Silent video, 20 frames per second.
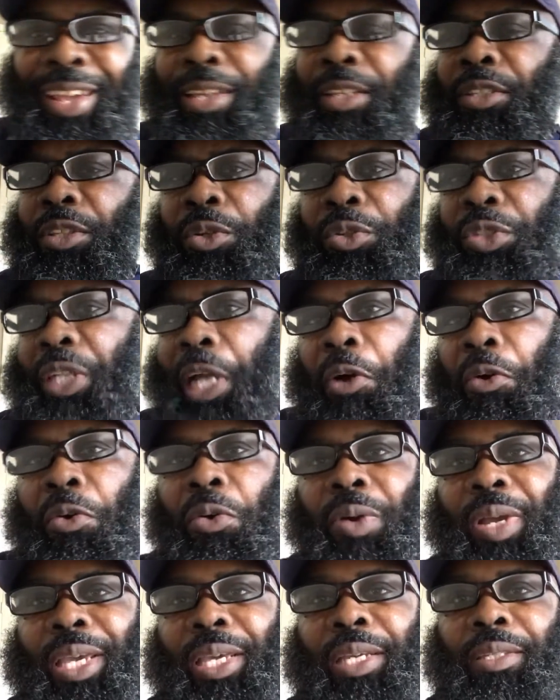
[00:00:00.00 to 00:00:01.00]
So
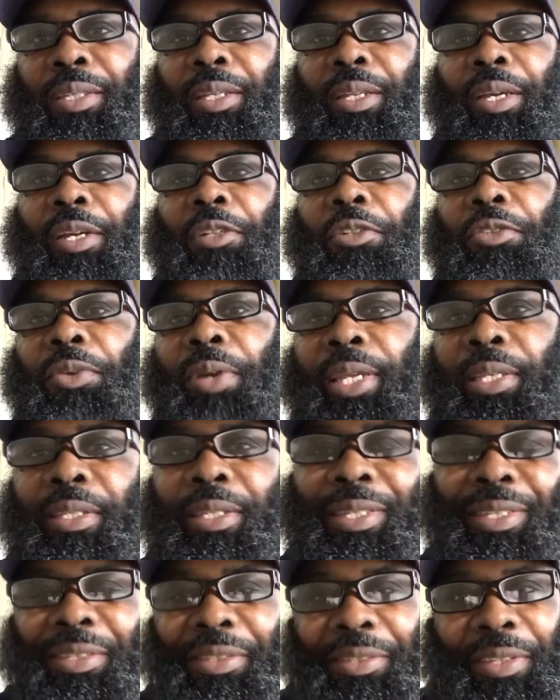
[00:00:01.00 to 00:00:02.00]
Shaul isn't
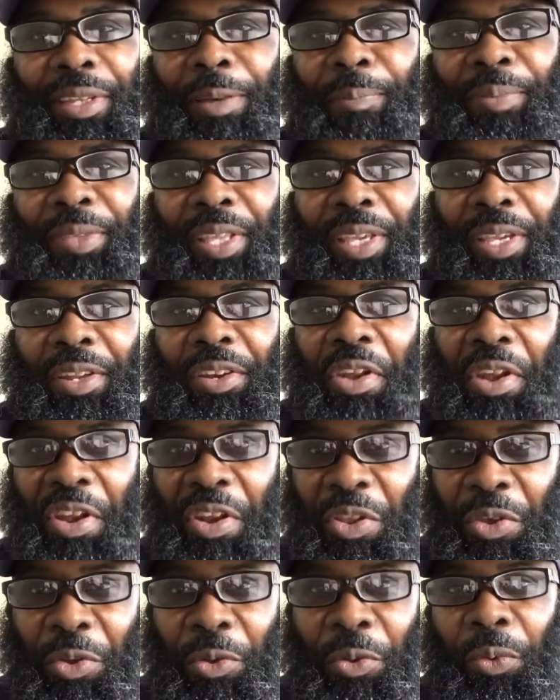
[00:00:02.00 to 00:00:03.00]
addressing something
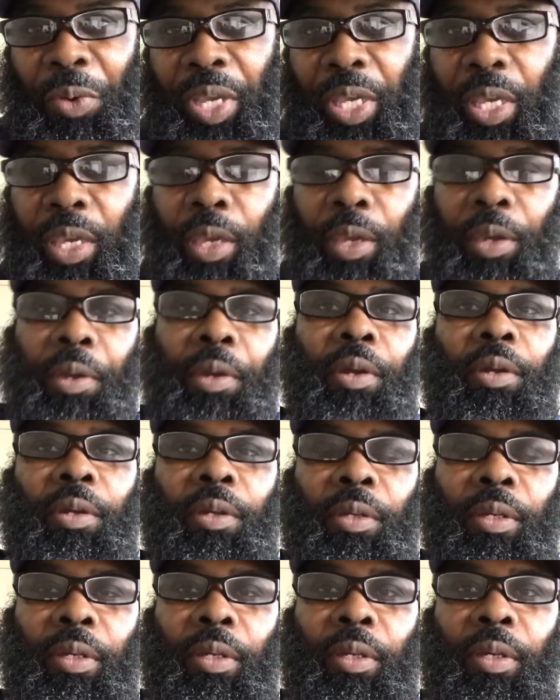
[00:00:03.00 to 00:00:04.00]
new here.
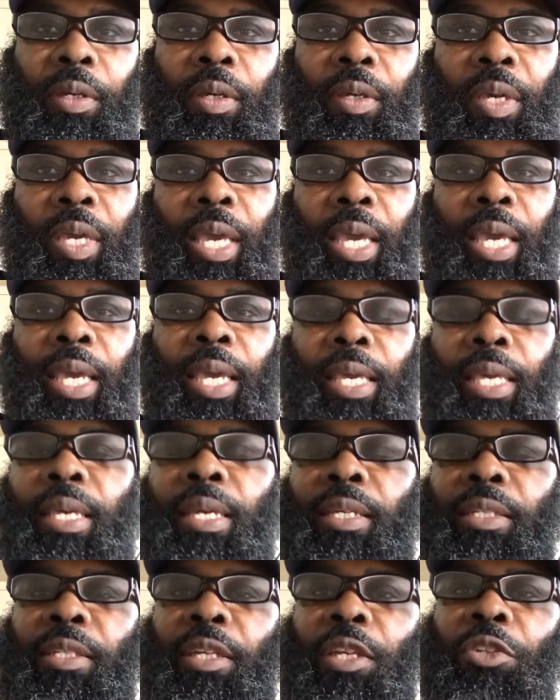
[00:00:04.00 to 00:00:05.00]

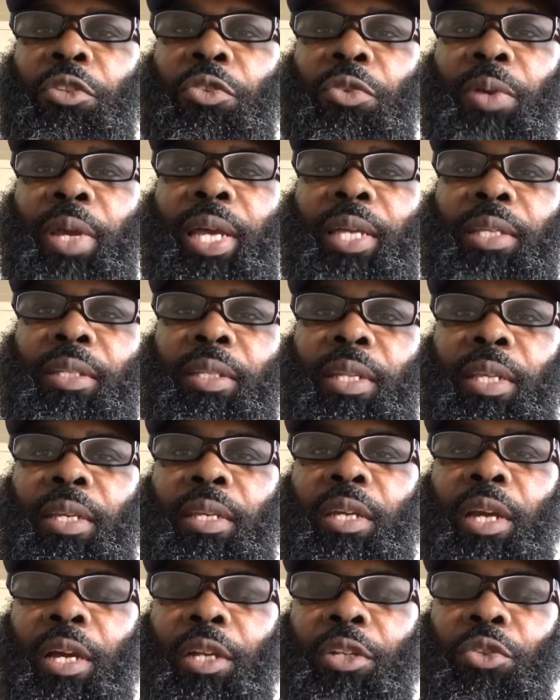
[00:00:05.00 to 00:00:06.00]
He is
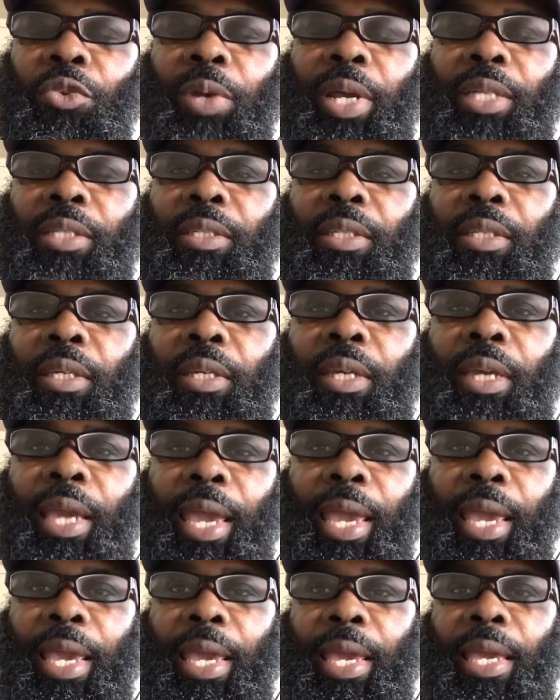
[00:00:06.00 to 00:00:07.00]
addressing, addressing
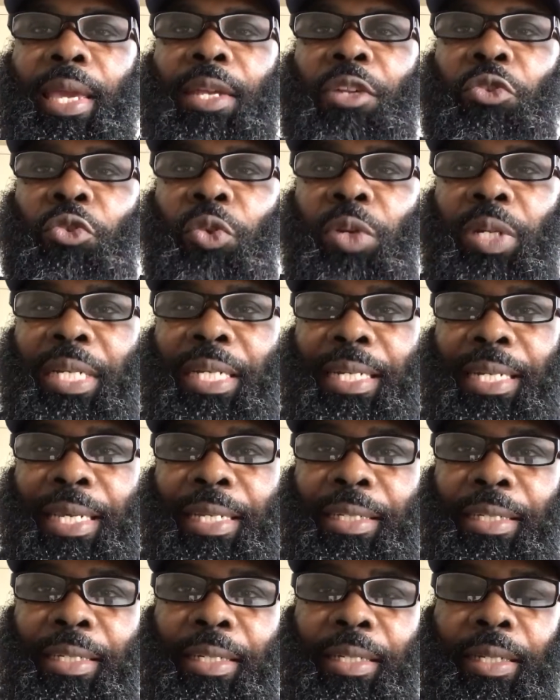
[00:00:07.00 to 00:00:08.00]
a
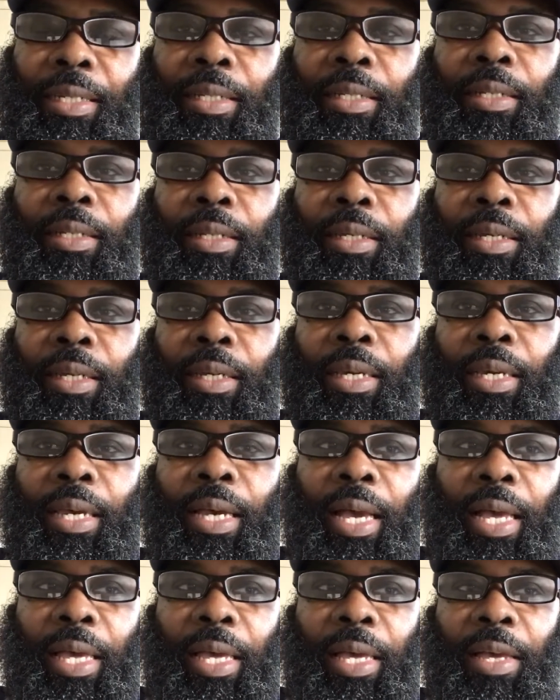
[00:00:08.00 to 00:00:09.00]
tradition
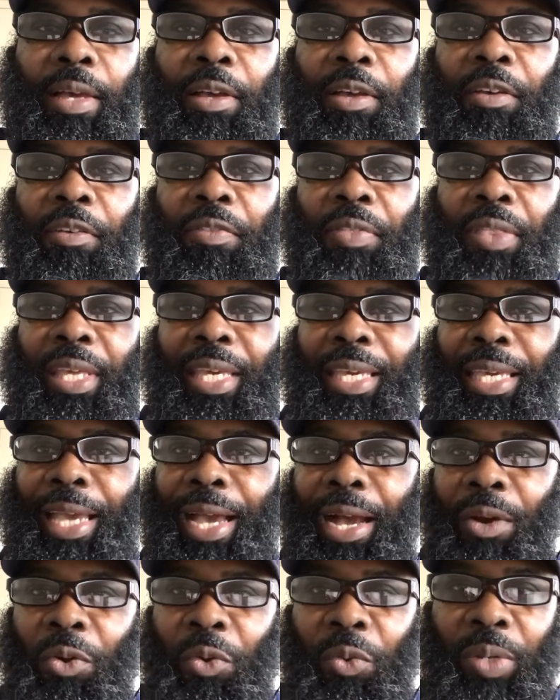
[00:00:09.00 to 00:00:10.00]
of the
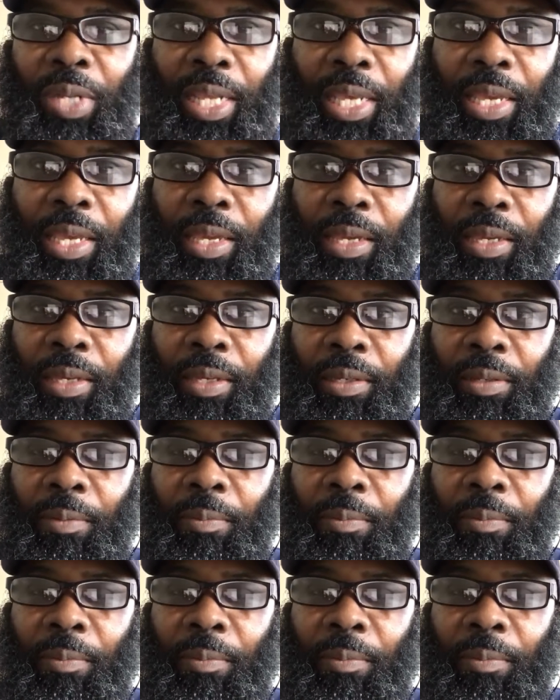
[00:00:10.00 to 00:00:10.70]
Yahudim.